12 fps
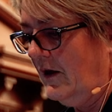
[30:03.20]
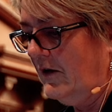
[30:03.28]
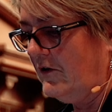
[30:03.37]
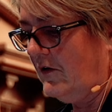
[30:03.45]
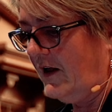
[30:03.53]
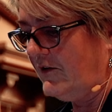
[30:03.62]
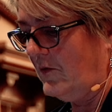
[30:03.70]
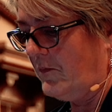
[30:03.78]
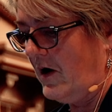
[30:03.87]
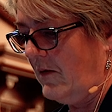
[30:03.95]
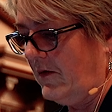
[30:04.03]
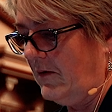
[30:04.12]
So that's a
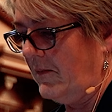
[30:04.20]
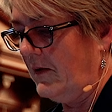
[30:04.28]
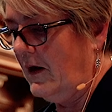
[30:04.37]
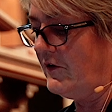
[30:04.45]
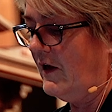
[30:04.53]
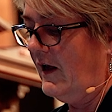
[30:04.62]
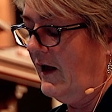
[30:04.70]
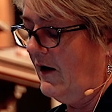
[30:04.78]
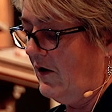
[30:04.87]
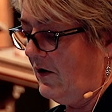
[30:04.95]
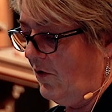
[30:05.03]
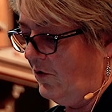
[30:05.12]
problem.
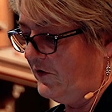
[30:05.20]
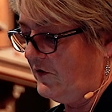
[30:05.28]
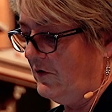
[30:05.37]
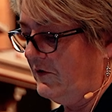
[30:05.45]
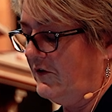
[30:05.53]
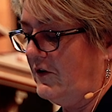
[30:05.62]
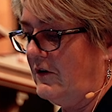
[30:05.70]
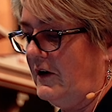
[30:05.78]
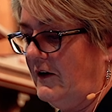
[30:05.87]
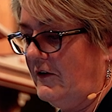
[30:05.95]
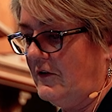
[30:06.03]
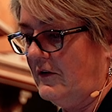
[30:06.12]
Also,
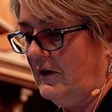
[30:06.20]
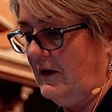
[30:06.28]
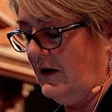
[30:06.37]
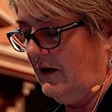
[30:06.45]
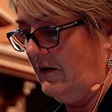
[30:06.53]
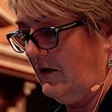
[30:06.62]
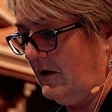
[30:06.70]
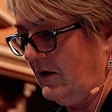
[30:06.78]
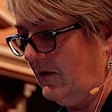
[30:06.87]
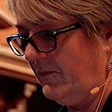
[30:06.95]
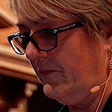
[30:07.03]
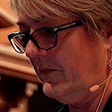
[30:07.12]
studies in the
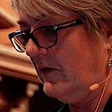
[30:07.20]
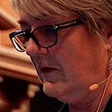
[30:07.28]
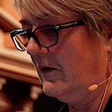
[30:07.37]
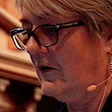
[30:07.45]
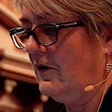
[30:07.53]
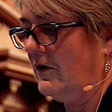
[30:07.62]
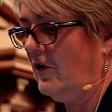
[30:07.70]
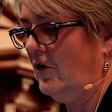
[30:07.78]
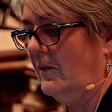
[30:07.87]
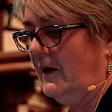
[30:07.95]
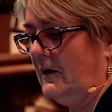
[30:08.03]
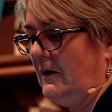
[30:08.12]

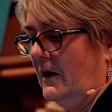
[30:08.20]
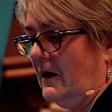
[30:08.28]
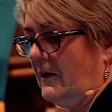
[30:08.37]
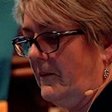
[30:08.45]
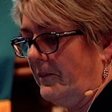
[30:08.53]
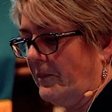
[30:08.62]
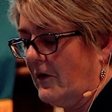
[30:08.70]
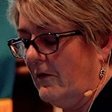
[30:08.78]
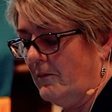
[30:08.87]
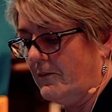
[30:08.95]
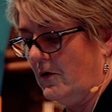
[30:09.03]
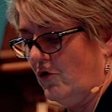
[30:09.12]
curcumin um,
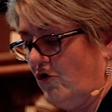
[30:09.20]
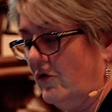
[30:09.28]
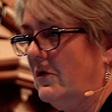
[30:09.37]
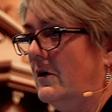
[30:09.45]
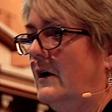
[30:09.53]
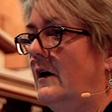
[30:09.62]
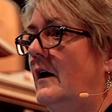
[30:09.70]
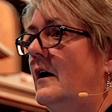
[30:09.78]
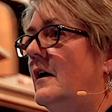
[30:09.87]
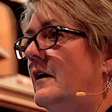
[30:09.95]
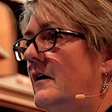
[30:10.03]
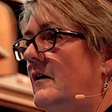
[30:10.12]
brochure
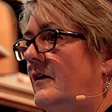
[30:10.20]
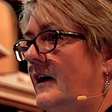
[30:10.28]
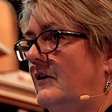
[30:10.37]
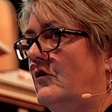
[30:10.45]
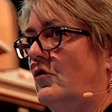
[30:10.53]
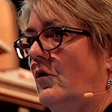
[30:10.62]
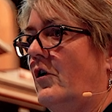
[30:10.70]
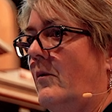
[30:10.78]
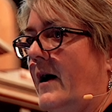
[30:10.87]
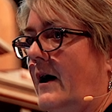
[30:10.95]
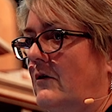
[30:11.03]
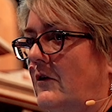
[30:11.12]
that talk
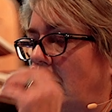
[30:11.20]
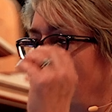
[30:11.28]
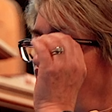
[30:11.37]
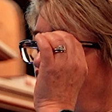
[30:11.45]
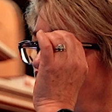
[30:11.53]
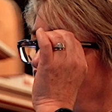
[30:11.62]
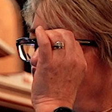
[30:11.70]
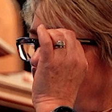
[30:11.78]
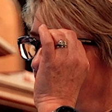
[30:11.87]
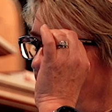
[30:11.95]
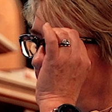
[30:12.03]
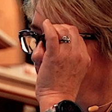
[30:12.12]
about uh,
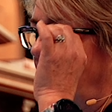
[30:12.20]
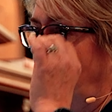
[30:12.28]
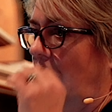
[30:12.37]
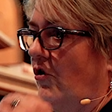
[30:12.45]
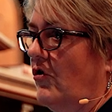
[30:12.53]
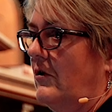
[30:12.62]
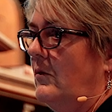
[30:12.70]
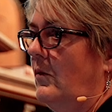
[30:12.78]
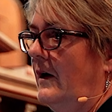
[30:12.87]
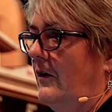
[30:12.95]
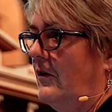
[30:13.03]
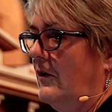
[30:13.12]
stem cell reduction
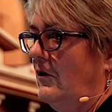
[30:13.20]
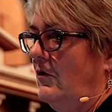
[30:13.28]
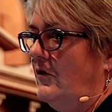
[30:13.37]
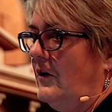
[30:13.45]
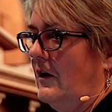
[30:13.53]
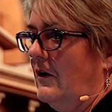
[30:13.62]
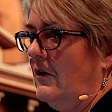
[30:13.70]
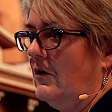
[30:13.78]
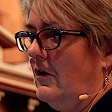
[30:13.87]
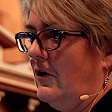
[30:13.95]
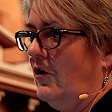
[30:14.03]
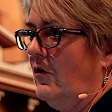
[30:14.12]
with using
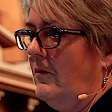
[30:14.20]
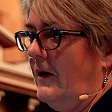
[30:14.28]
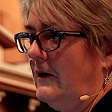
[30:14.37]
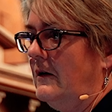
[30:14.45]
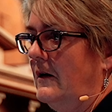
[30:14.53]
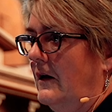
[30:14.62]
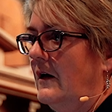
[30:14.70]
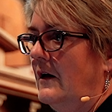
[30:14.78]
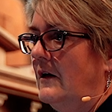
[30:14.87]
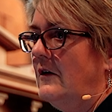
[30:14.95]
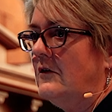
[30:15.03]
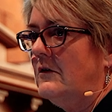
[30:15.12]
curcumin.
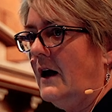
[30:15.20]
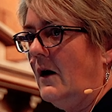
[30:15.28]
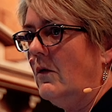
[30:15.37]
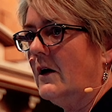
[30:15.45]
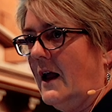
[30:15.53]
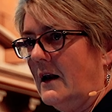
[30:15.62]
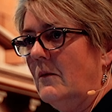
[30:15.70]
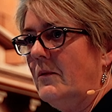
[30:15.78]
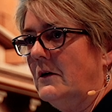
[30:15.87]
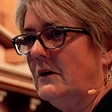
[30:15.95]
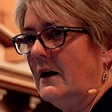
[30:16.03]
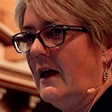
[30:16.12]
So now we're kind of
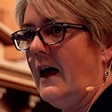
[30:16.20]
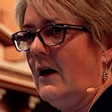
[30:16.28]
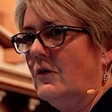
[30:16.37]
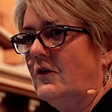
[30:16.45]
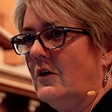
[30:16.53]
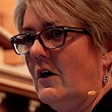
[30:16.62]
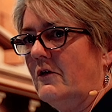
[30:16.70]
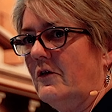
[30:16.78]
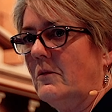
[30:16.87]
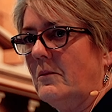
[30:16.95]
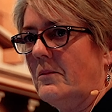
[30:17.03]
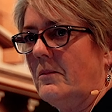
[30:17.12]
building a house of